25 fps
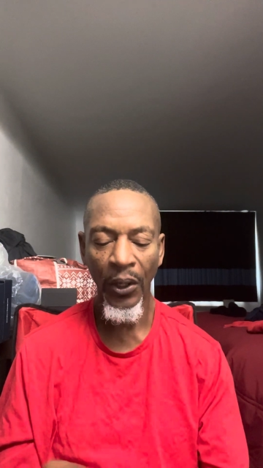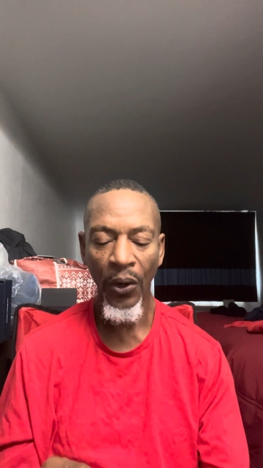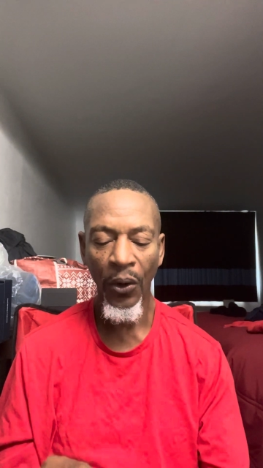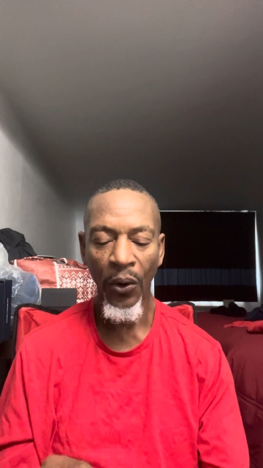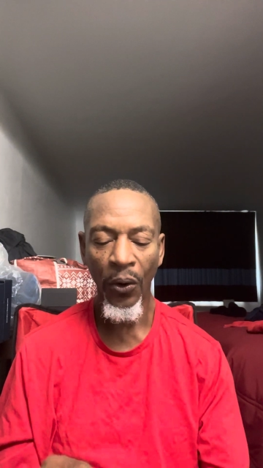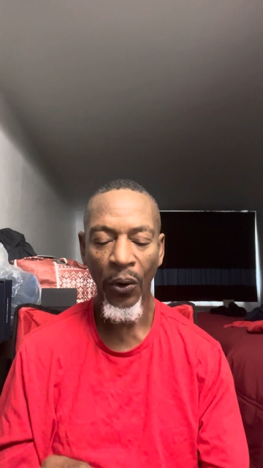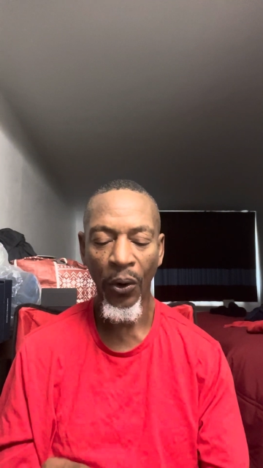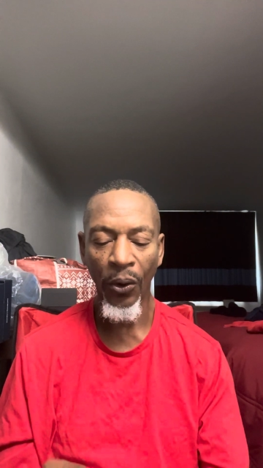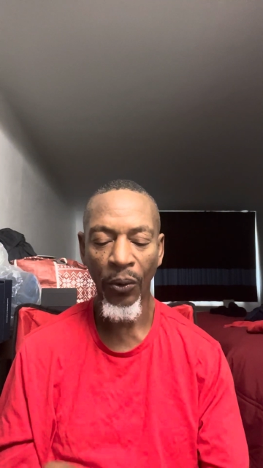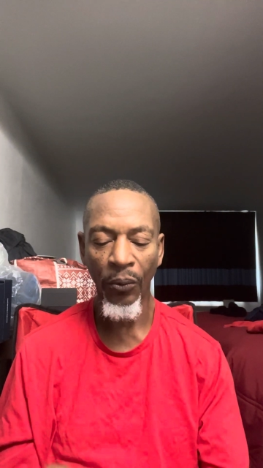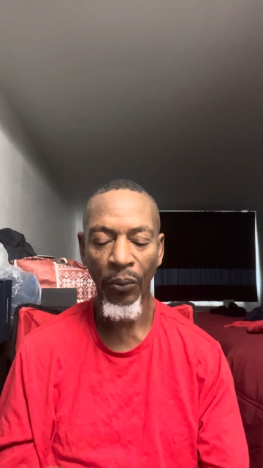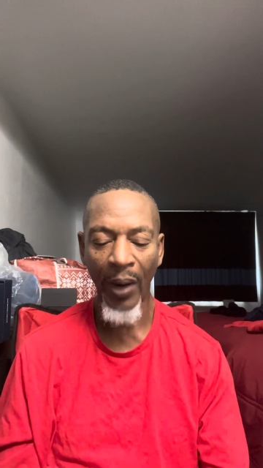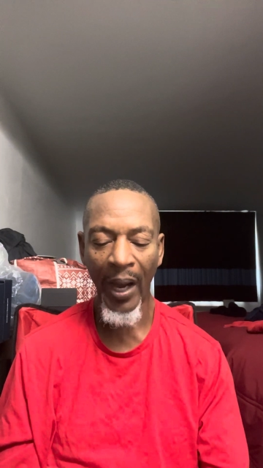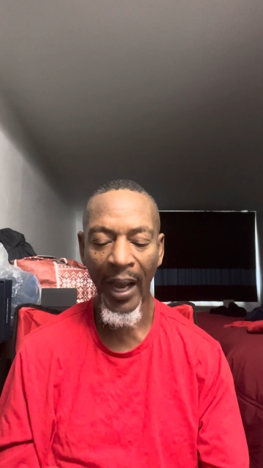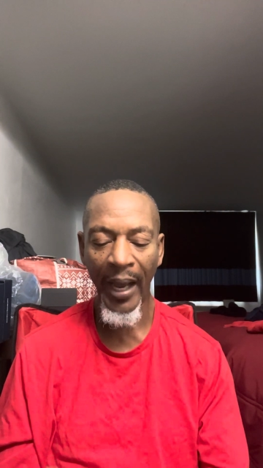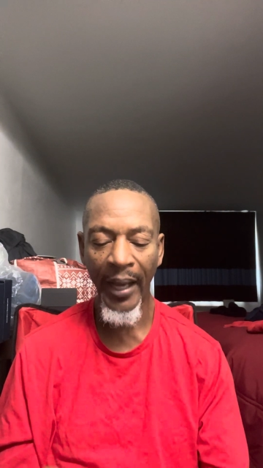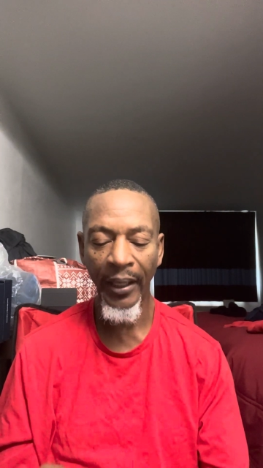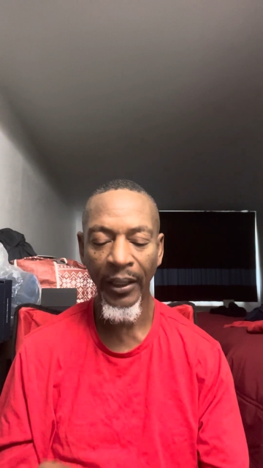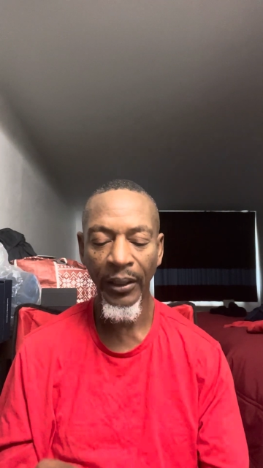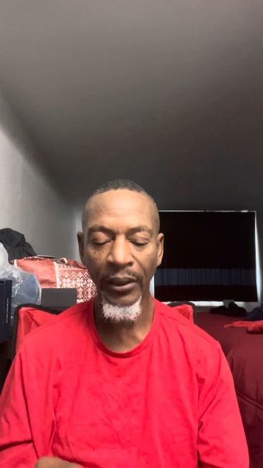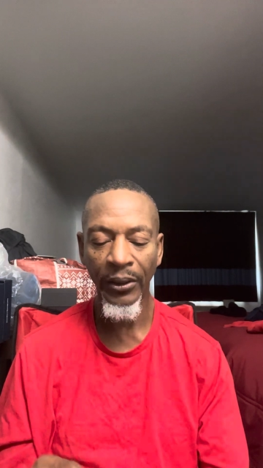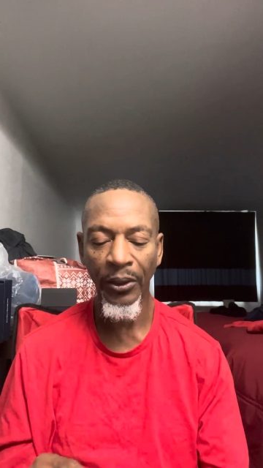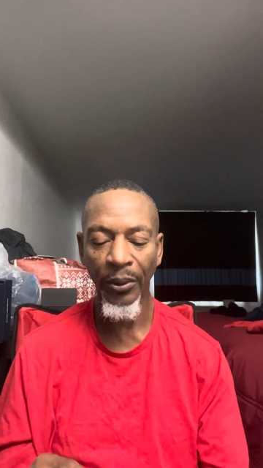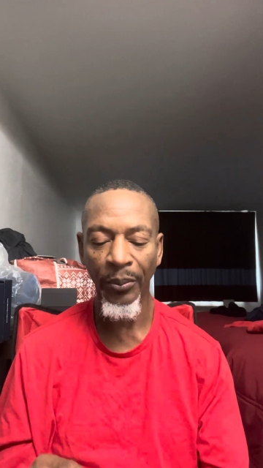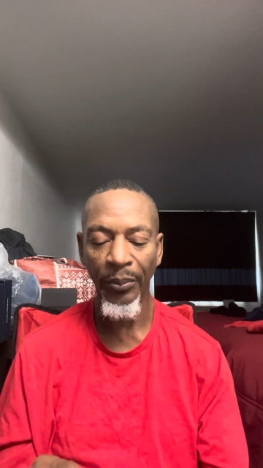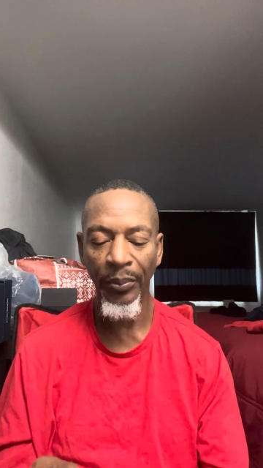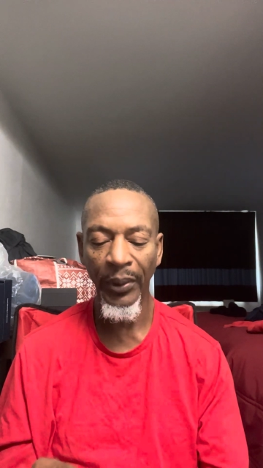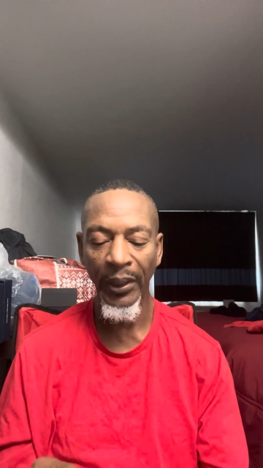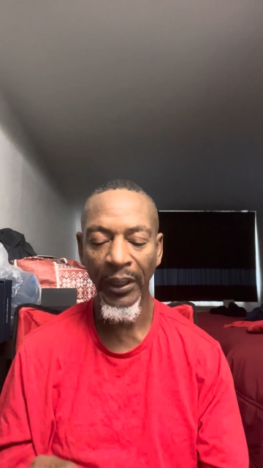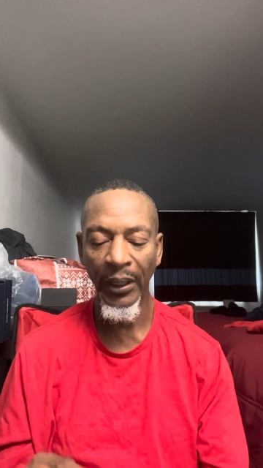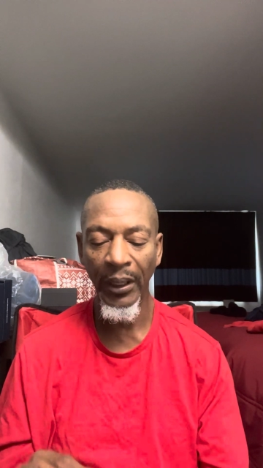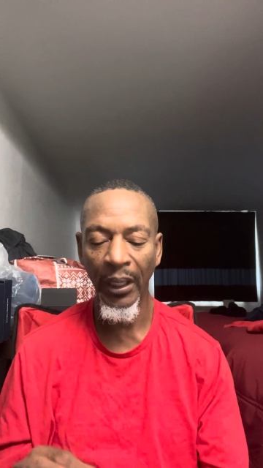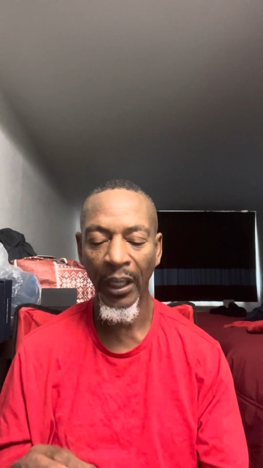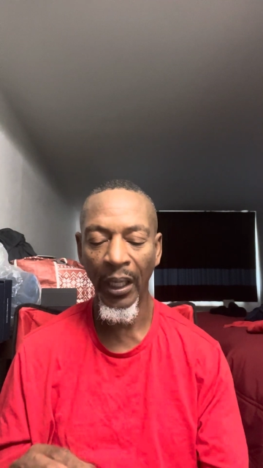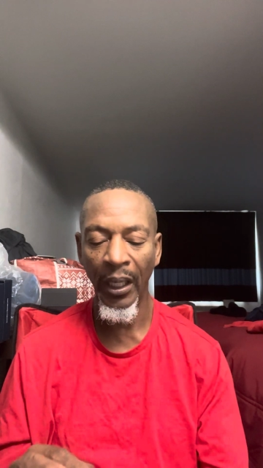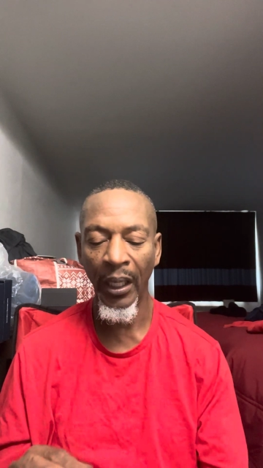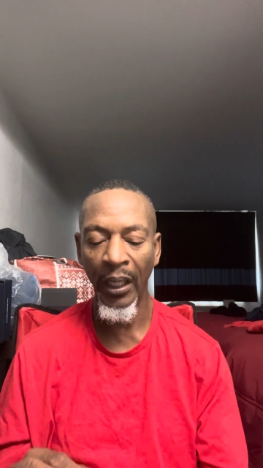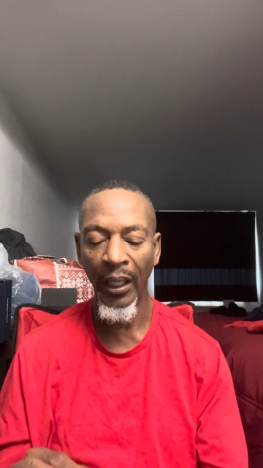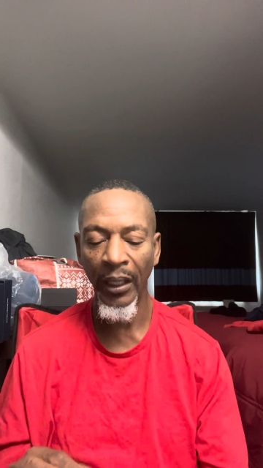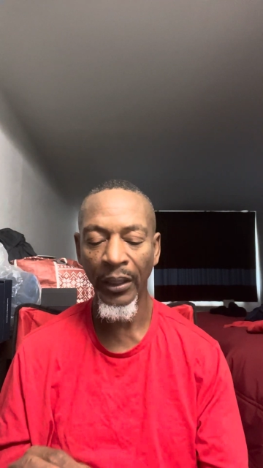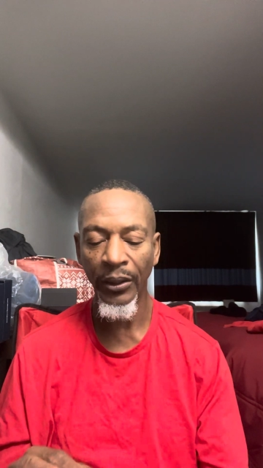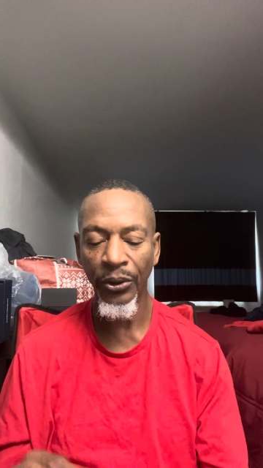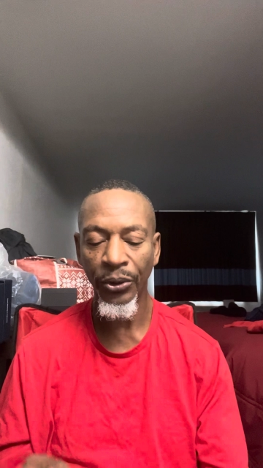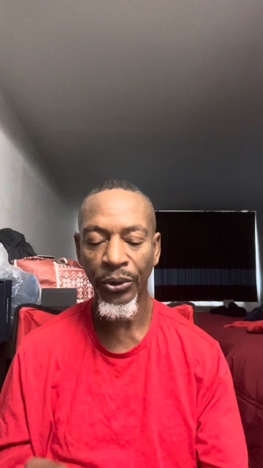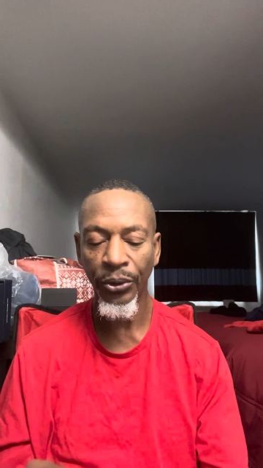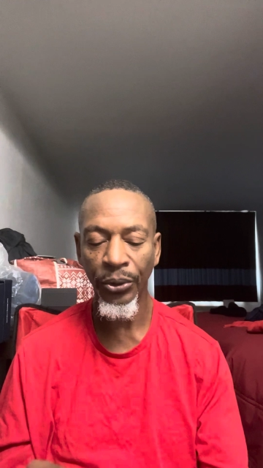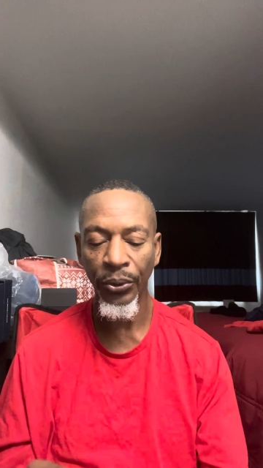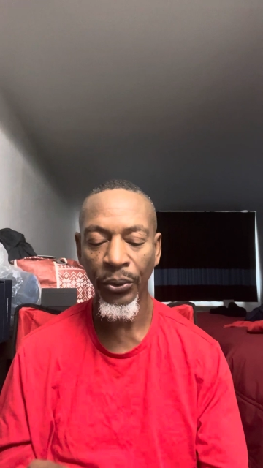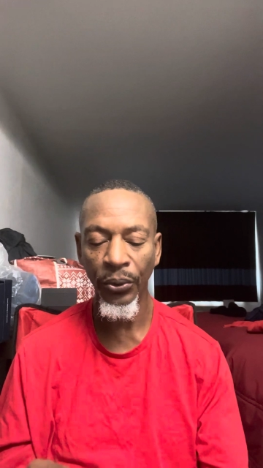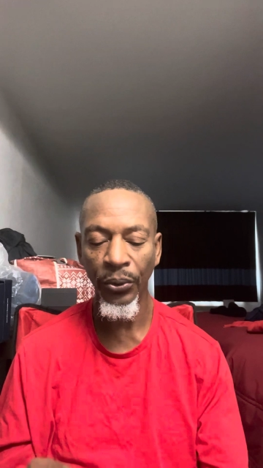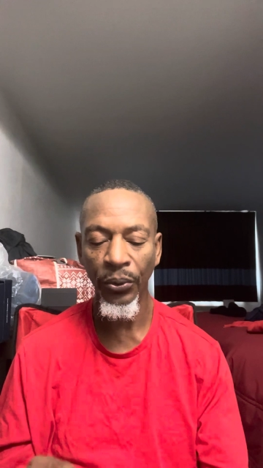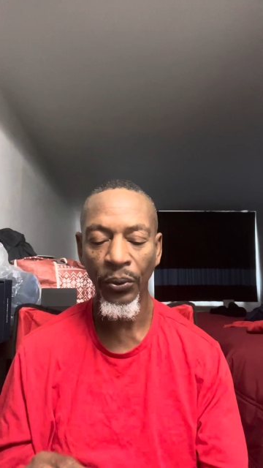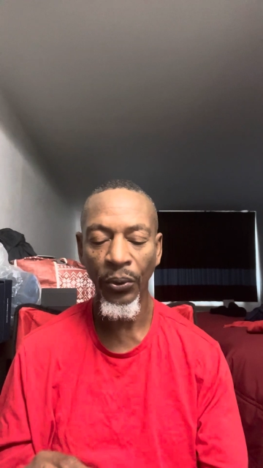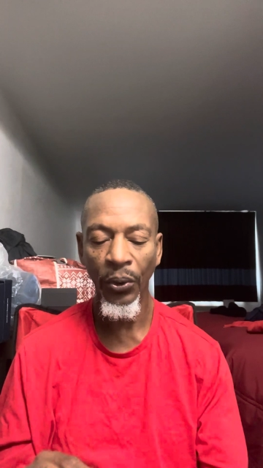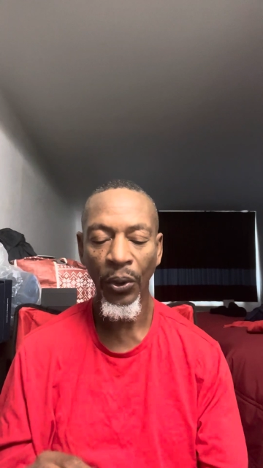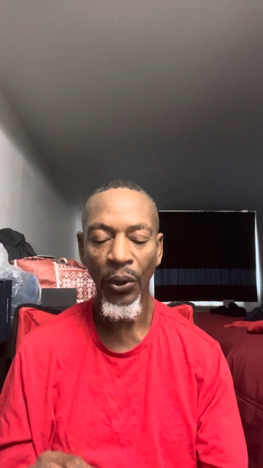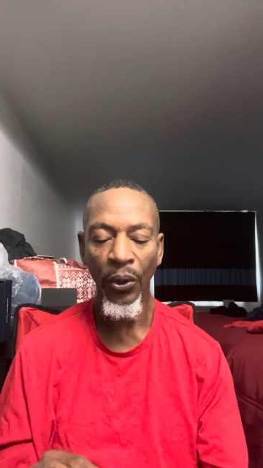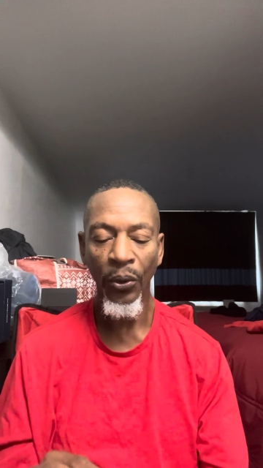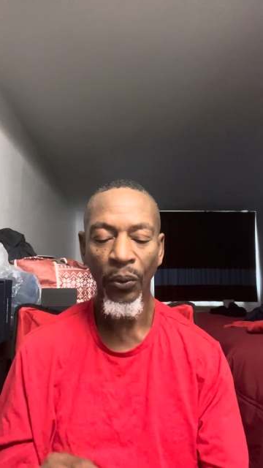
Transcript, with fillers: or writer to be untrue